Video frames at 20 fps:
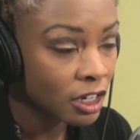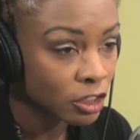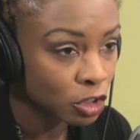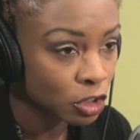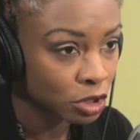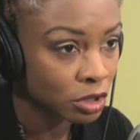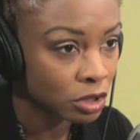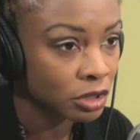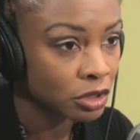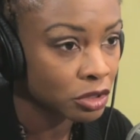
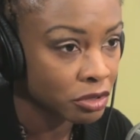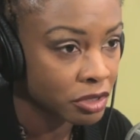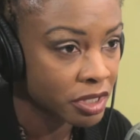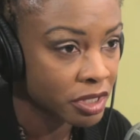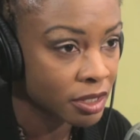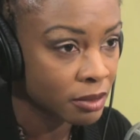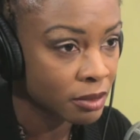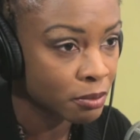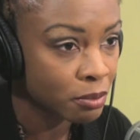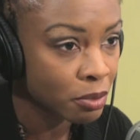cultural
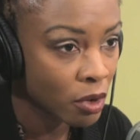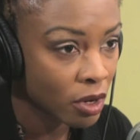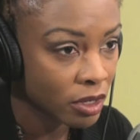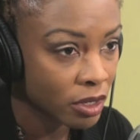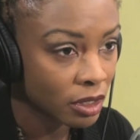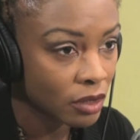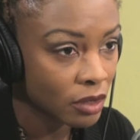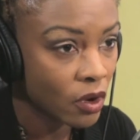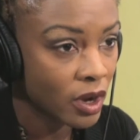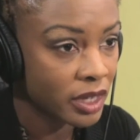tourism
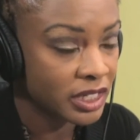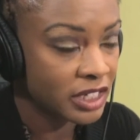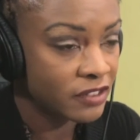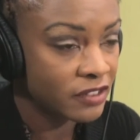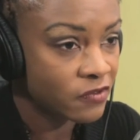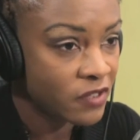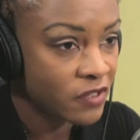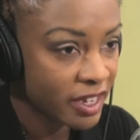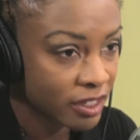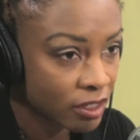product or an
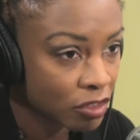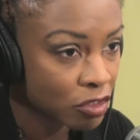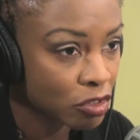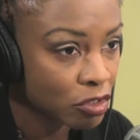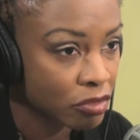event